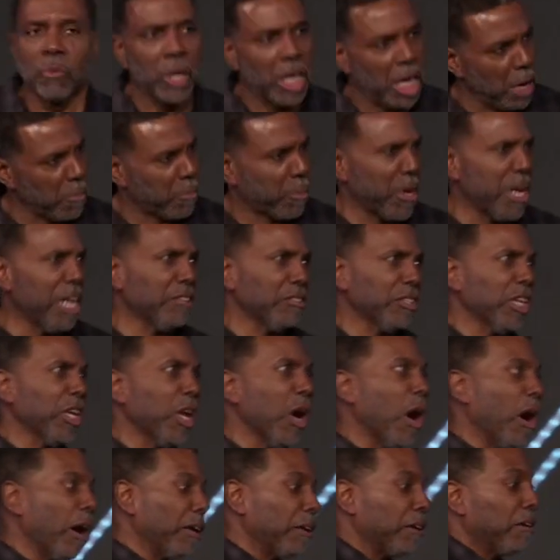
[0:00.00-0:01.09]
well, praise the
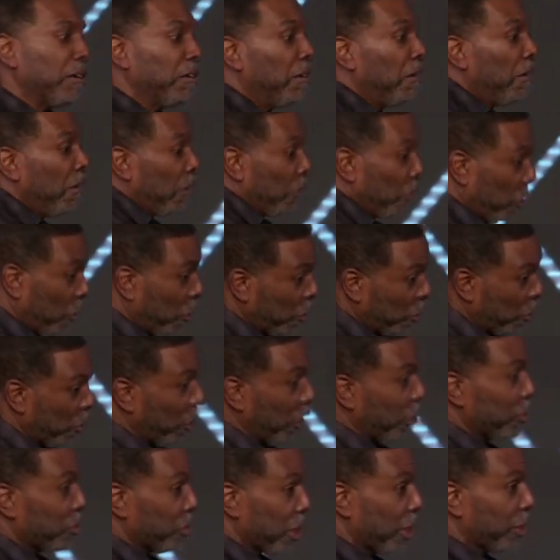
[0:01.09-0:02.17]
Lord. You know, the
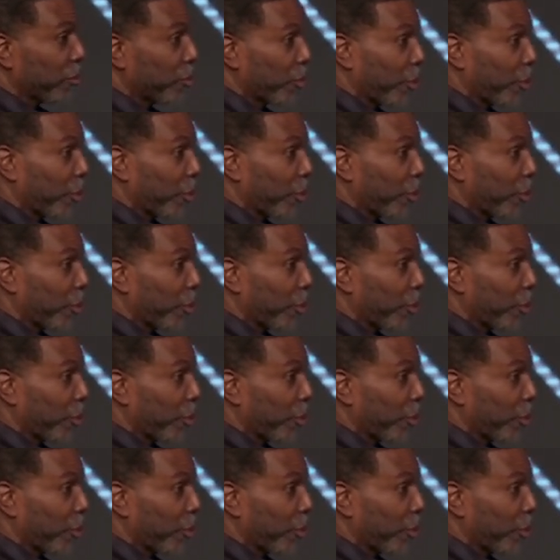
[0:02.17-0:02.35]
word says